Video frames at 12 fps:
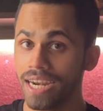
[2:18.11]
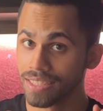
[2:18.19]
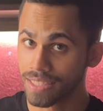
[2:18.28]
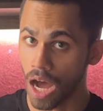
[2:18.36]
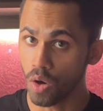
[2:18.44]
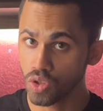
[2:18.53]

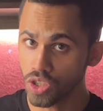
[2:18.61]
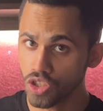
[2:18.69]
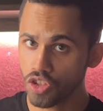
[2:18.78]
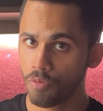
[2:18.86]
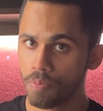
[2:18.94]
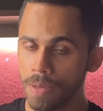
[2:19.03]
And
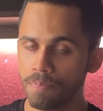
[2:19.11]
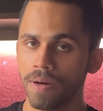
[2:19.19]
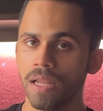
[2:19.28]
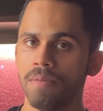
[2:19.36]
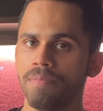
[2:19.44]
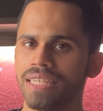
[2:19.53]
thousands of
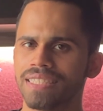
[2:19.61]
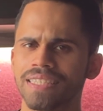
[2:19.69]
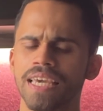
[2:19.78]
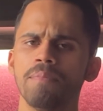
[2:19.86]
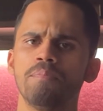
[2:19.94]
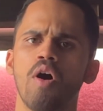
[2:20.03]
people may
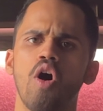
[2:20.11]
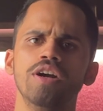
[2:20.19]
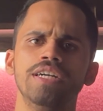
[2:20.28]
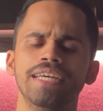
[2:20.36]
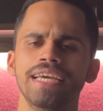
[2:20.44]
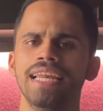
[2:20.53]
skip or
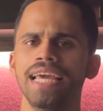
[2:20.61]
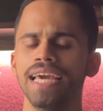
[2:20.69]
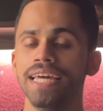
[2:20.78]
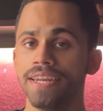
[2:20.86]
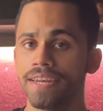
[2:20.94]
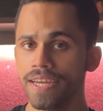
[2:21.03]

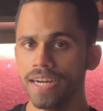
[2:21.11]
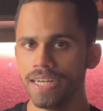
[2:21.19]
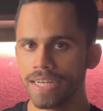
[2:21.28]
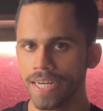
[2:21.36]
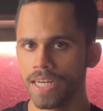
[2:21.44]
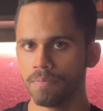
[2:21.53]
delay
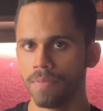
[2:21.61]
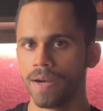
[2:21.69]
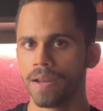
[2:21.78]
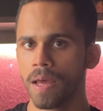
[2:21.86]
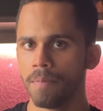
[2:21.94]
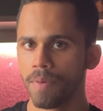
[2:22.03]
real
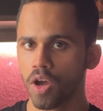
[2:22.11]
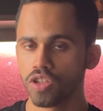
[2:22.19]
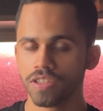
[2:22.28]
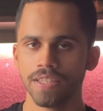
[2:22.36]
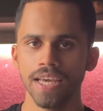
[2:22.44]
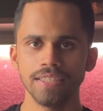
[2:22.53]
treatment
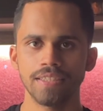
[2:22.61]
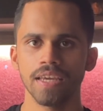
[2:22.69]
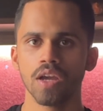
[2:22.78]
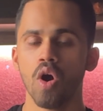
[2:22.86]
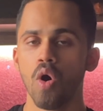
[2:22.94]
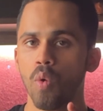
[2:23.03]
because they
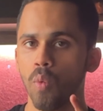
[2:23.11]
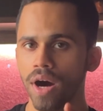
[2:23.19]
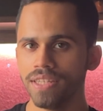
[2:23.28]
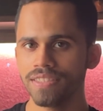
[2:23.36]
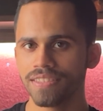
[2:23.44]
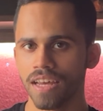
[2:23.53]
think
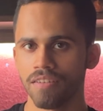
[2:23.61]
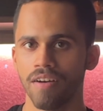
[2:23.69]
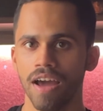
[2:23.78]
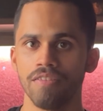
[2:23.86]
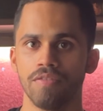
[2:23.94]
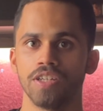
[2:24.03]
one
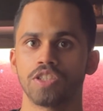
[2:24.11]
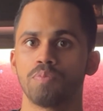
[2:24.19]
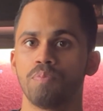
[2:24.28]
survivor's